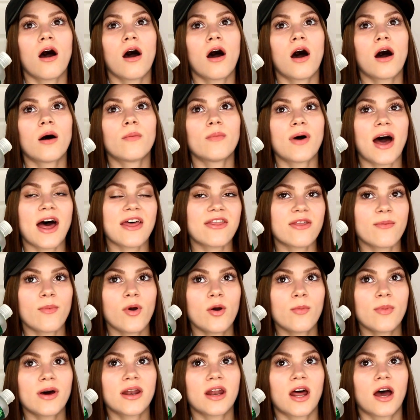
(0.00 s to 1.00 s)
um, at the
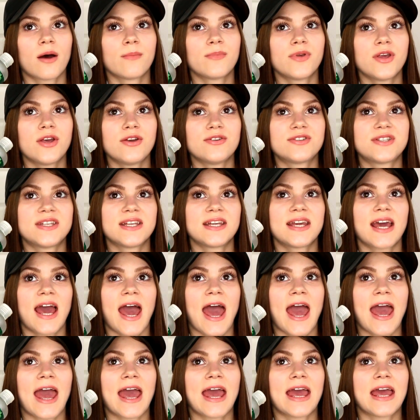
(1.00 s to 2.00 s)
moment I'm using
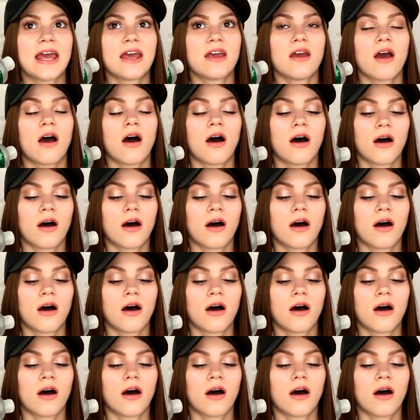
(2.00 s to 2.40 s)
a